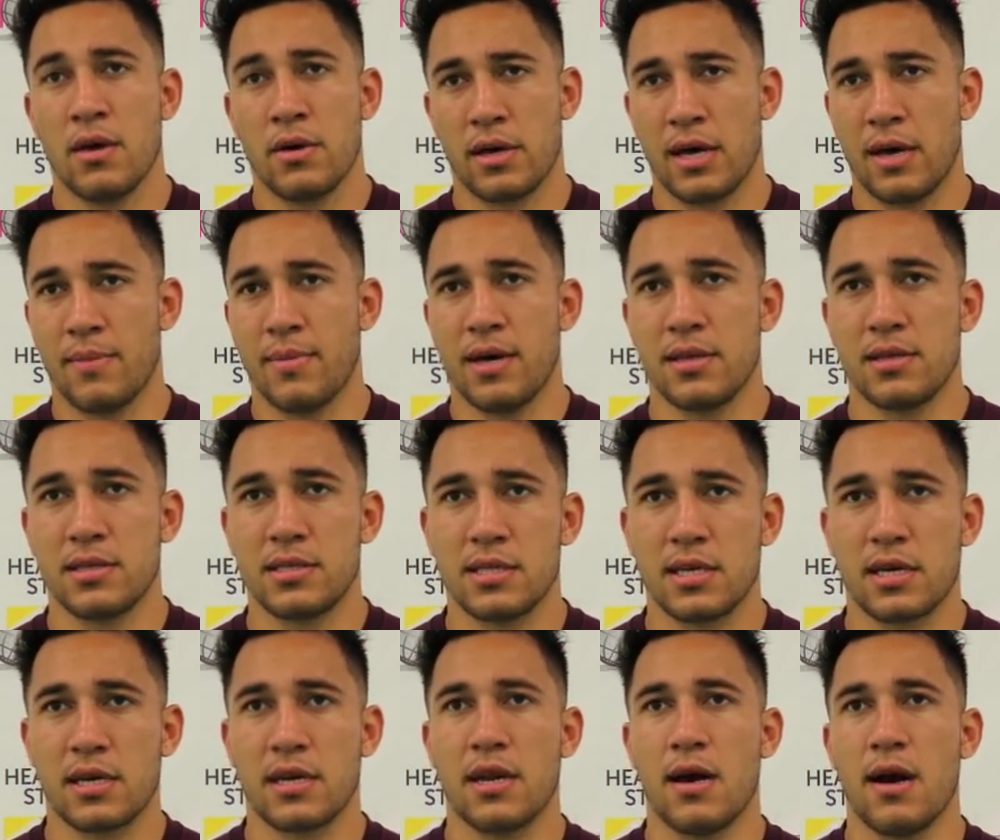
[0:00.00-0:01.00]
Came out in the
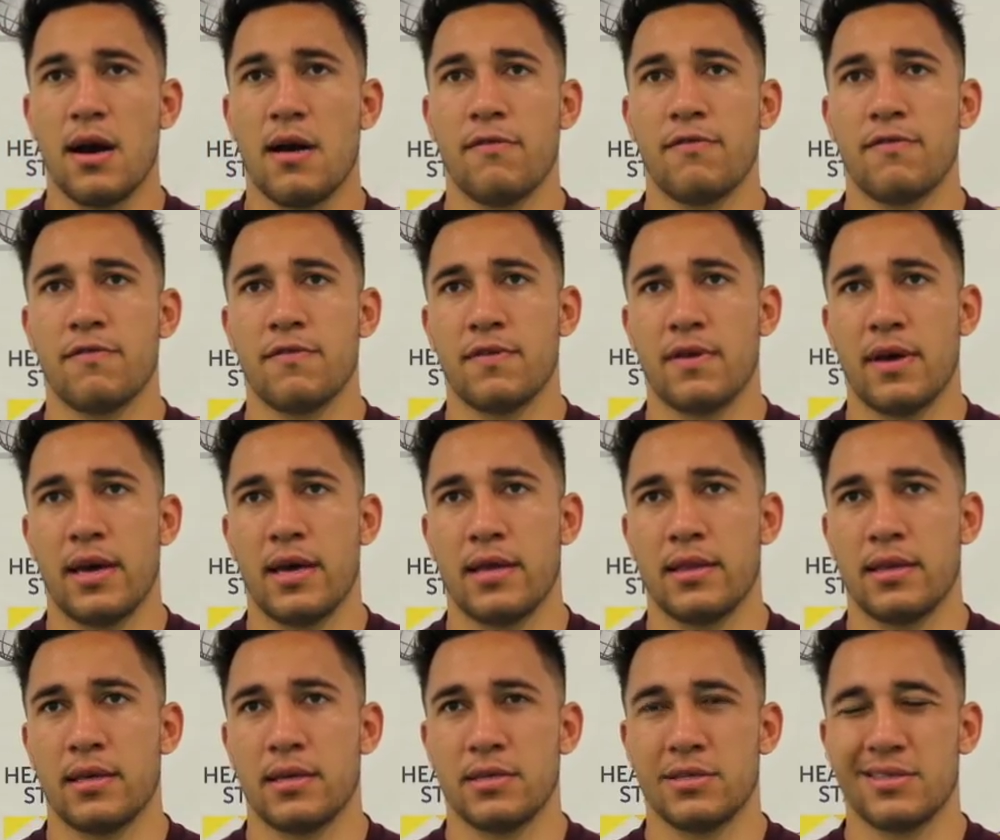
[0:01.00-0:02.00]
second half,
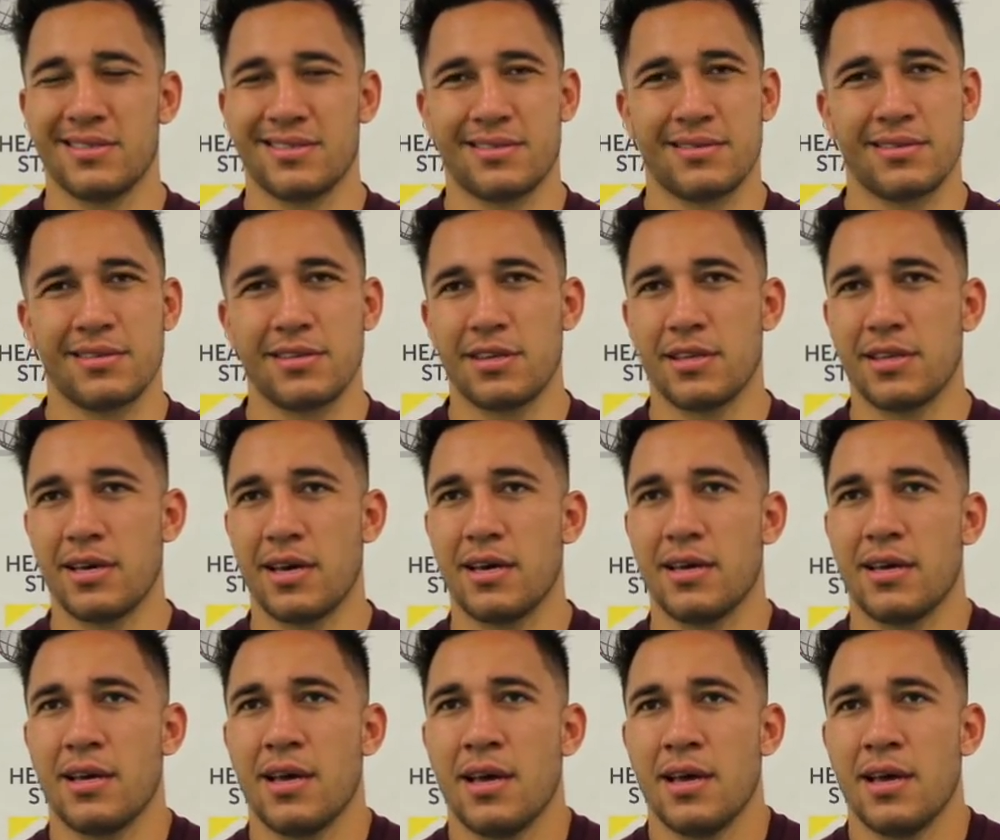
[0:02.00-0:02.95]
and then just, that